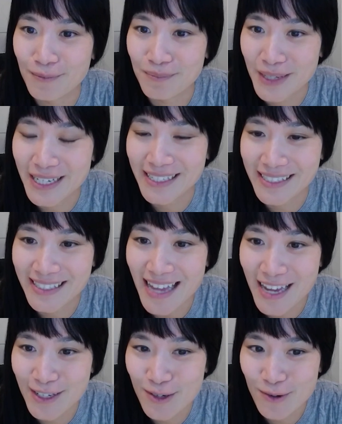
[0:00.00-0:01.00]
Because
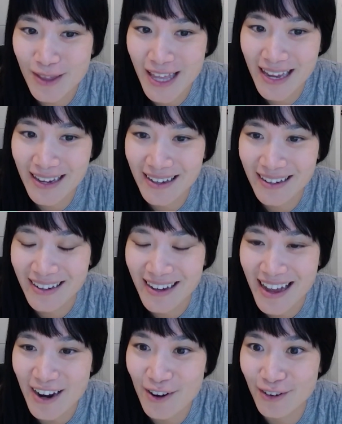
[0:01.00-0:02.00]
I do think
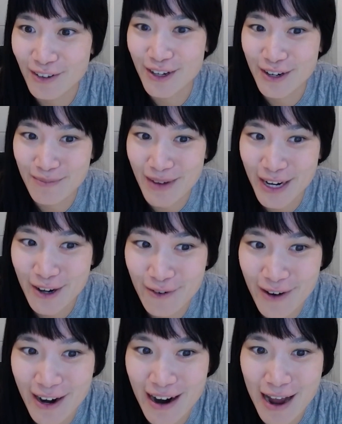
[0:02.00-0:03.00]
earlier in my
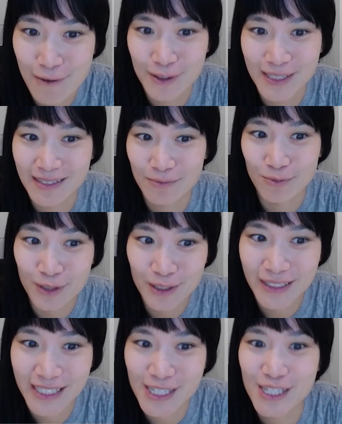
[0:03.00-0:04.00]
career, I was
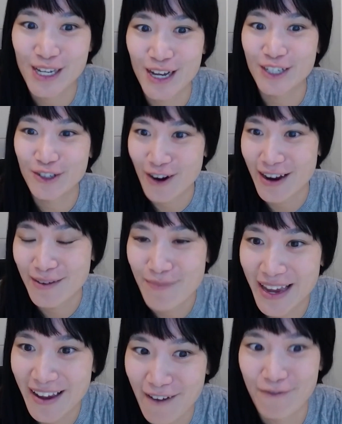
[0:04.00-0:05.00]
really stuck trying to
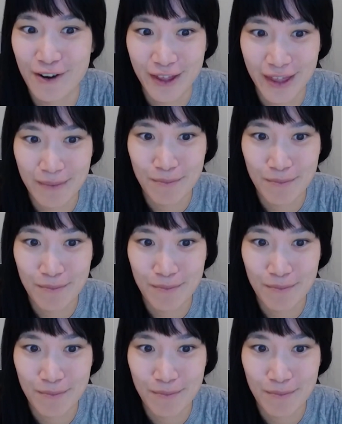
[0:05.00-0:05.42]
make everything